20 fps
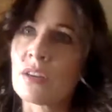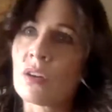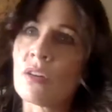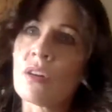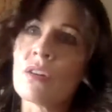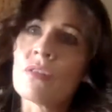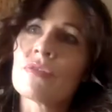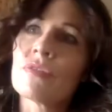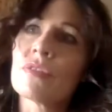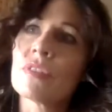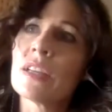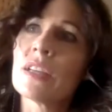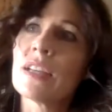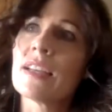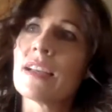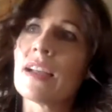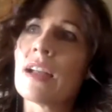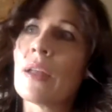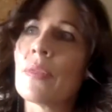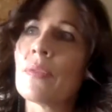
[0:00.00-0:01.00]
off.
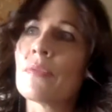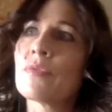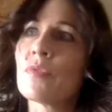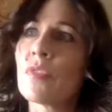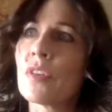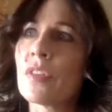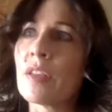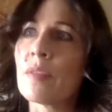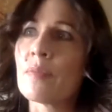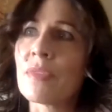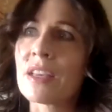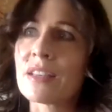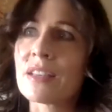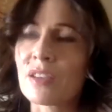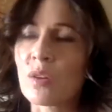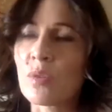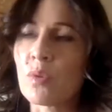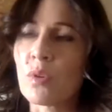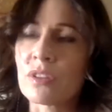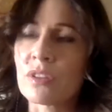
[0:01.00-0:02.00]
And for them, that's
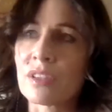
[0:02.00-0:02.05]
aquatic